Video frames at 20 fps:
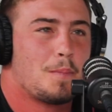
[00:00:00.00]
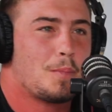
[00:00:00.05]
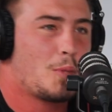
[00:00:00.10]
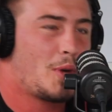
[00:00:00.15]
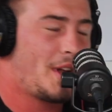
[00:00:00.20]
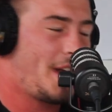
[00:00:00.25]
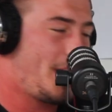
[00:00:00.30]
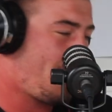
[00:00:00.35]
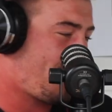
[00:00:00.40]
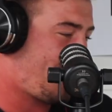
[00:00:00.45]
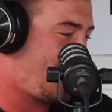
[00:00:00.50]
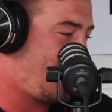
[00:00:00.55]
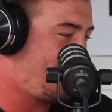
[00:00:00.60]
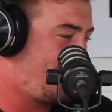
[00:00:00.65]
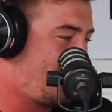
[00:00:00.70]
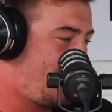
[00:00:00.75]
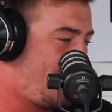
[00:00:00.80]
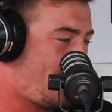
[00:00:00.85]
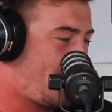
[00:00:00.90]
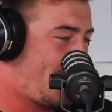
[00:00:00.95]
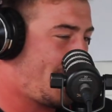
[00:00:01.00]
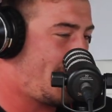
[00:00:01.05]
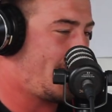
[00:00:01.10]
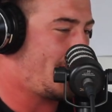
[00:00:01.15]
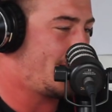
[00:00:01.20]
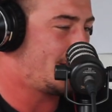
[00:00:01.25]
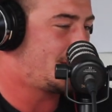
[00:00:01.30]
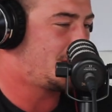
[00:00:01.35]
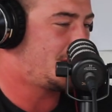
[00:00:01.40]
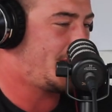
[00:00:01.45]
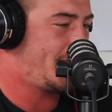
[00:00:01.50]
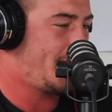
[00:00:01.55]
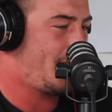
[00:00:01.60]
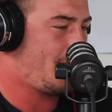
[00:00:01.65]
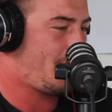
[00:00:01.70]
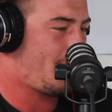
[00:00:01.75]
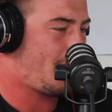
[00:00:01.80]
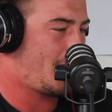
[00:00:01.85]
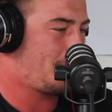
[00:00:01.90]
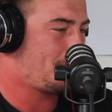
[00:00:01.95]
We used to have these
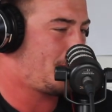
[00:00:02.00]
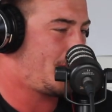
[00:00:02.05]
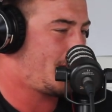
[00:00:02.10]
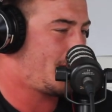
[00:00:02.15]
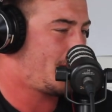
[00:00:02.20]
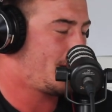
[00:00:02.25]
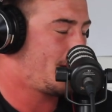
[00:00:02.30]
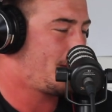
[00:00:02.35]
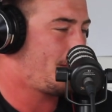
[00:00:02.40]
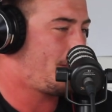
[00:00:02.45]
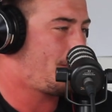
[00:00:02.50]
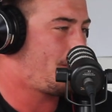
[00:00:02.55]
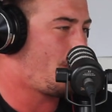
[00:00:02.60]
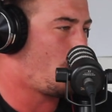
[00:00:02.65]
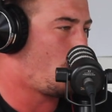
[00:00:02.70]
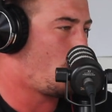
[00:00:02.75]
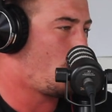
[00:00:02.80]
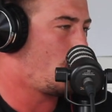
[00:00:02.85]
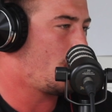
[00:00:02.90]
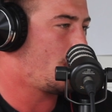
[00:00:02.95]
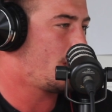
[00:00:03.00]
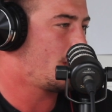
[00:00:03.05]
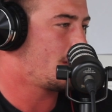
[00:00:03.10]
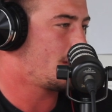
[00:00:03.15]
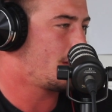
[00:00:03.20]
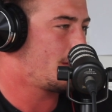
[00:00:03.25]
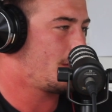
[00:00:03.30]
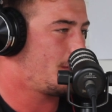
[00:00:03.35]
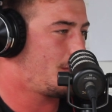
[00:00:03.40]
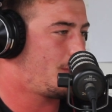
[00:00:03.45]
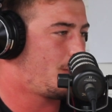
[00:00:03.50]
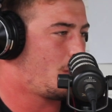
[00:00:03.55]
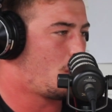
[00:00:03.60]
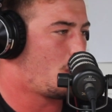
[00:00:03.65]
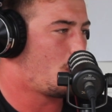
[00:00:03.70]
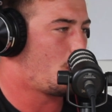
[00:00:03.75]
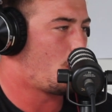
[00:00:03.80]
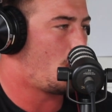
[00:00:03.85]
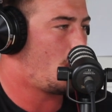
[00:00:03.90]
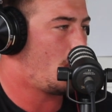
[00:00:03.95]
chairs. They'd be four
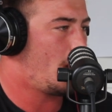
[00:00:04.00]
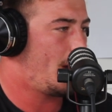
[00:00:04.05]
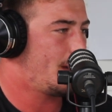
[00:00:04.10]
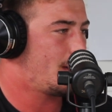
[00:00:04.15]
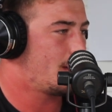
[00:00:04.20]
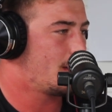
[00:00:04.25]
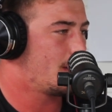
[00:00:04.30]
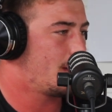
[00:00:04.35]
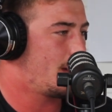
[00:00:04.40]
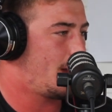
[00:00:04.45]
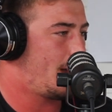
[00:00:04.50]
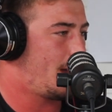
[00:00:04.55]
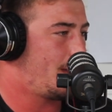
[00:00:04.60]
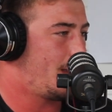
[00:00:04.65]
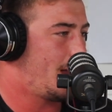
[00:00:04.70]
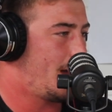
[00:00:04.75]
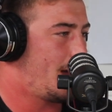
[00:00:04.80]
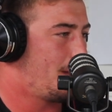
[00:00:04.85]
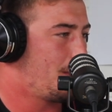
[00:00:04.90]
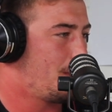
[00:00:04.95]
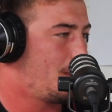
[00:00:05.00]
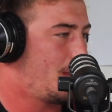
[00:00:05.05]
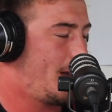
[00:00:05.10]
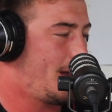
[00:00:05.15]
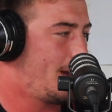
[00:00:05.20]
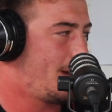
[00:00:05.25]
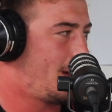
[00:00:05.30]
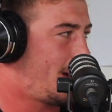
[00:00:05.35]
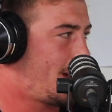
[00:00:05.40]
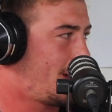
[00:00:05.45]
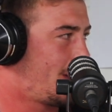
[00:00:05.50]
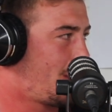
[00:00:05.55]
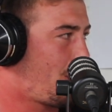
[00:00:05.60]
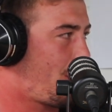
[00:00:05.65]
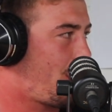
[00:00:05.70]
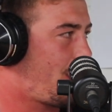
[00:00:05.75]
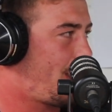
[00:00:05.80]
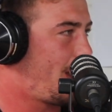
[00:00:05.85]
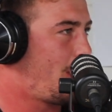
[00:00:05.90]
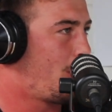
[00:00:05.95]
wide, and they had a little
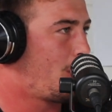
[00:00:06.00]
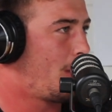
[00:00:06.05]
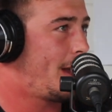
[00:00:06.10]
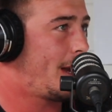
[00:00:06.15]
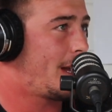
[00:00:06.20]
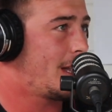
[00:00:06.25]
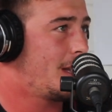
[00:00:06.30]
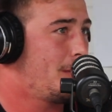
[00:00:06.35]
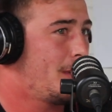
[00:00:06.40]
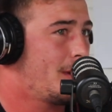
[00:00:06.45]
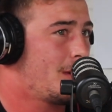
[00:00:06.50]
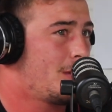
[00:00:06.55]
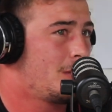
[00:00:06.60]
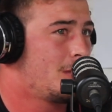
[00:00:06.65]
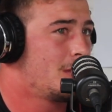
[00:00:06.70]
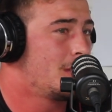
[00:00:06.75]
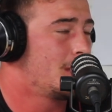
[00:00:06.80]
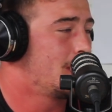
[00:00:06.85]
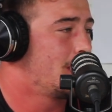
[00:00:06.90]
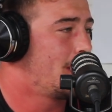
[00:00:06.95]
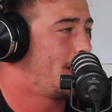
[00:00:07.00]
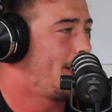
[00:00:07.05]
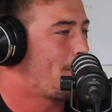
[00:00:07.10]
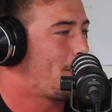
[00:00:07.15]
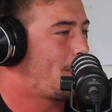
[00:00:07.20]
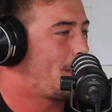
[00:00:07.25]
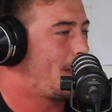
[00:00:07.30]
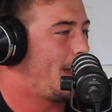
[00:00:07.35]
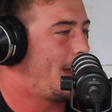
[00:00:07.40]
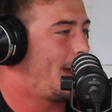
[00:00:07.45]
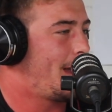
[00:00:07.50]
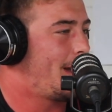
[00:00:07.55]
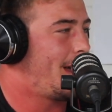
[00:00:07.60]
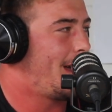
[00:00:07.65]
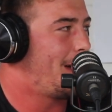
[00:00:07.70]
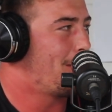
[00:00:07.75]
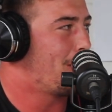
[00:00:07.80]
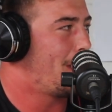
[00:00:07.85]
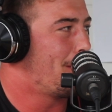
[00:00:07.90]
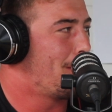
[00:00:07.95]
steel leg in the middle. And
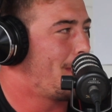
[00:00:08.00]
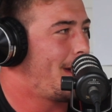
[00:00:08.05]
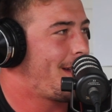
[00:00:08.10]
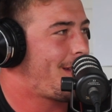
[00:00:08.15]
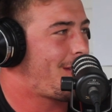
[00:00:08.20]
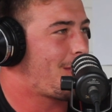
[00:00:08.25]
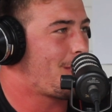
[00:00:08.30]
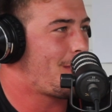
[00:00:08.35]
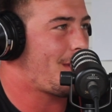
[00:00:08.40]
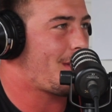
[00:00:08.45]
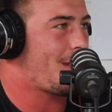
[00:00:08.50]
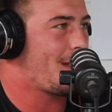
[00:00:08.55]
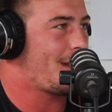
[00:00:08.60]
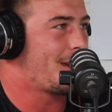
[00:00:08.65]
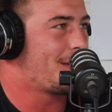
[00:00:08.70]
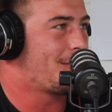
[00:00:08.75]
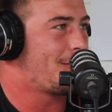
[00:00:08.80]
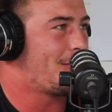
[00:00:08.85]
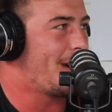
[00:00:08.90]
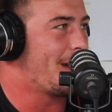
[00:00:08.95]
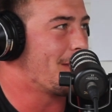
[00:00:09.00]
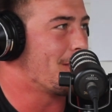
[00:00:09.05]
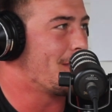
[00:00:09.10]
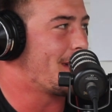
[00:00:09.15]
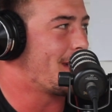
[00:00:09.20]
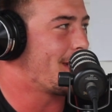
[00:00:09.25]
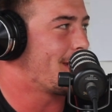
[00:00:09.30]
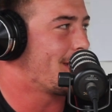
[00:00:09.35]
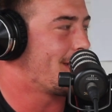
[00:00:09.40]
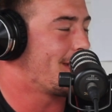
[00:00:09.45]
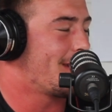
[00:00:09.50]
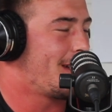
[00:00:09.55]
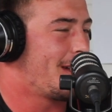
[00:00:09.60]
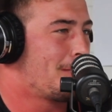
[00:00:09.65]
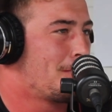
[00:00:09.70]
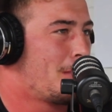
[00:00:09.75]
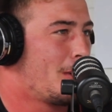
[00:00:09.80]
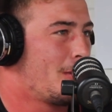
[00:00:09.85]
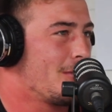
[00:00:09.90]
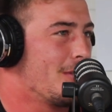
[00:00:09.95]
my mates would be sitting in front of me, and I'd
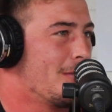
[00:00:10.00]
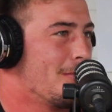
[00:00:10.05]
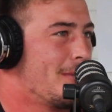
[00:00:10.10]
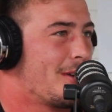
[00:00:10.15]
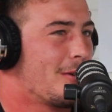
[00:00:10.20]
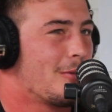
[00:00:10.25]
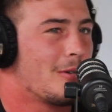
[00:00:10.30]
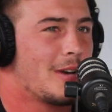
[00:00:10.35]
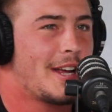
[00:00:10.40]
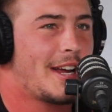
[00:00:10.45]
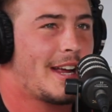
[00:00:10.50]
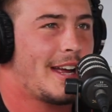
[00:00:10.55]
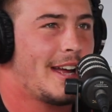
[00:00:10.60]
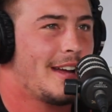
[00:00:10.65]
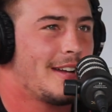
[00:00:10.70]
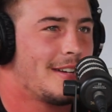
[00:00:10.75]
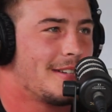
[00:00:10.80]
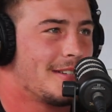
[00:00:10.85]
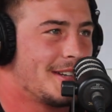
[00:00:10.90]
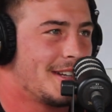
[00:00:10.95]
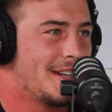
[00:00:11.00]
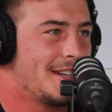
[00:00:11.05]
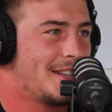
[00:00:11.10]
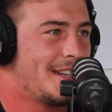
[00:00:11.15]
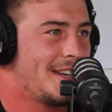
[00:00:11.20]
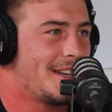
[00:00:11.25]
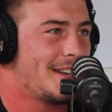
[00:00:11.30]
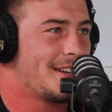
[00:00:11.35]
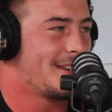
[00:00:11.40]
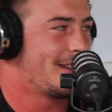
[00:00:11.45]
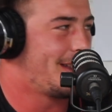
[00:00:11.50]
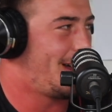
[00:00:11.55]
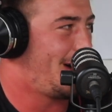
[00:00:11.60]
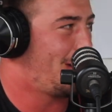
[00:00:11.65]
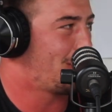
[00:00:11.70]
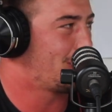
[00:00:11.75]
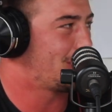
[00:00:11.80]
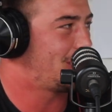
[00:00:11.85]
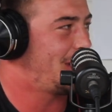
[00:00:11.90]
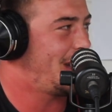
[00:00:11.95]
boot the middle leg out, and then the whole
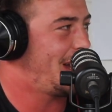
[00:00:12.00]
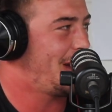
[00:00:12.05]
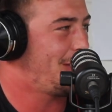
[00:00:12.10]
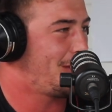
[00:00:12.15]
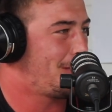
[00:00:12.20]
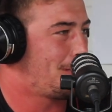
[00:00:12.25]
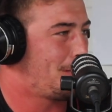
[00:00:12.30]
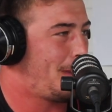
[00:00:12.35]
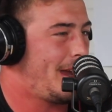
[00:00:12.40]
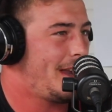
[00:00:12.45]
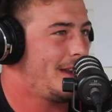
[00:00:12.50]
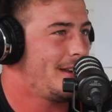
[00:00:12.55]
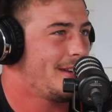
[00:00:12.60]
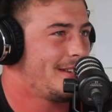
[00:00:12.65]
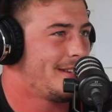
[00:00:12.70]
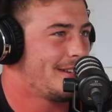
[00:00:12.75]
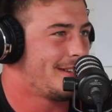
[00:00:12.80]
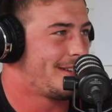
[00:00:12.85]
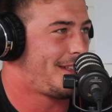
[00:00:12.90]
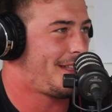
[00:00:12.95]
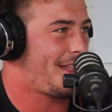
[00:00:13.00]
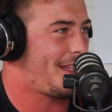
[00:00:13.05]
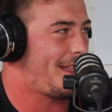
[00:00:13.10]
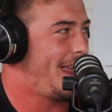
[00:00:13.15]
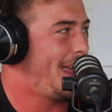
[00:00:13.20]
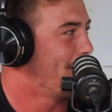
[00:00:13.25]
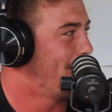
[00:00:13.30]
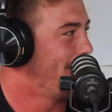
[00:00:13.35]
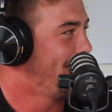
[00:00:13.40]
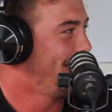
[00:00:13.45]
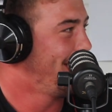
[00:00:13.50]
chair would bend and snap.